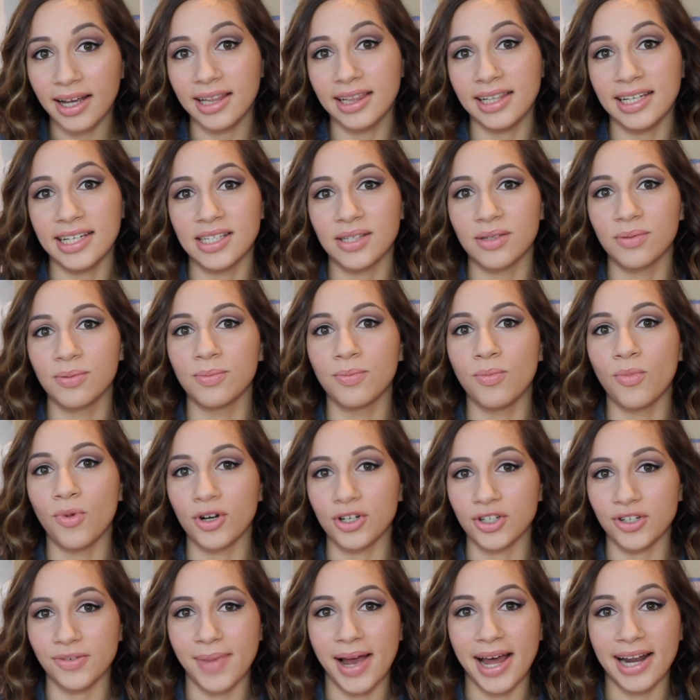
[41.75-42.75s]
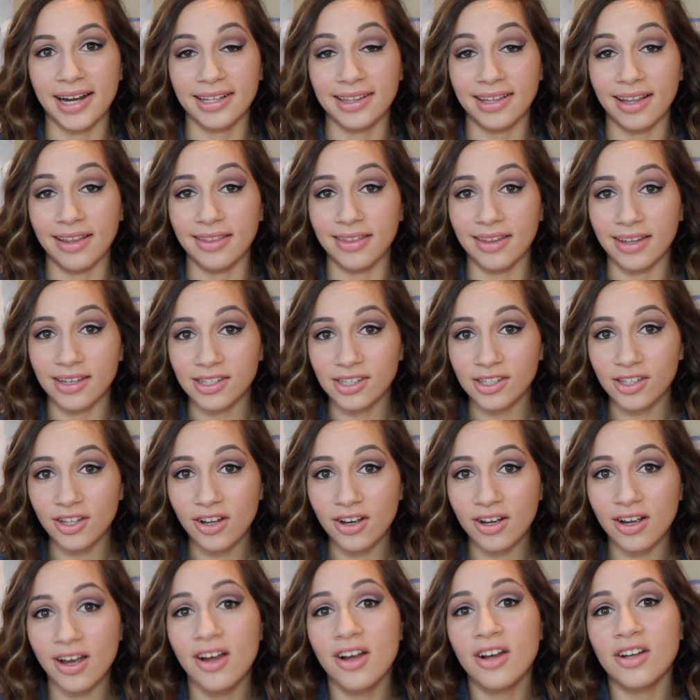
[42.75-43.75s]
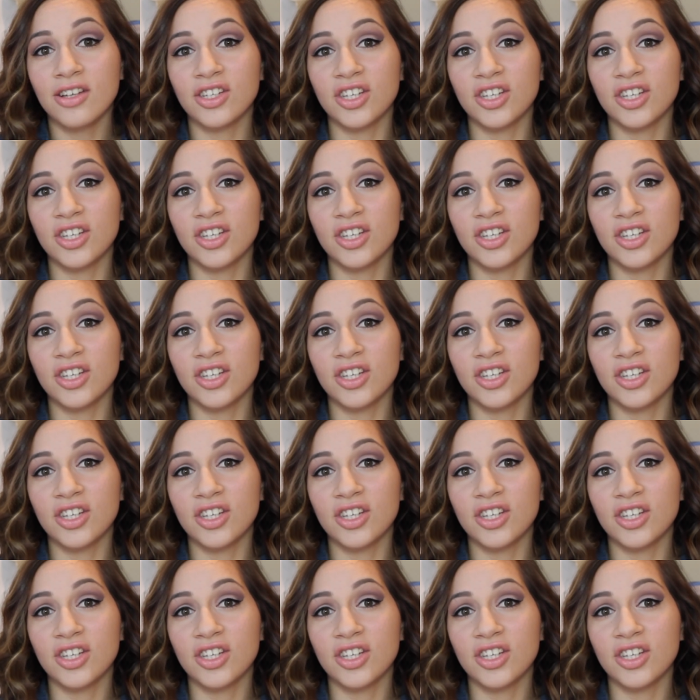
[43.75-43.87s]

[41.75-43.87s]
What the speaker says: at least more dramatic than this look.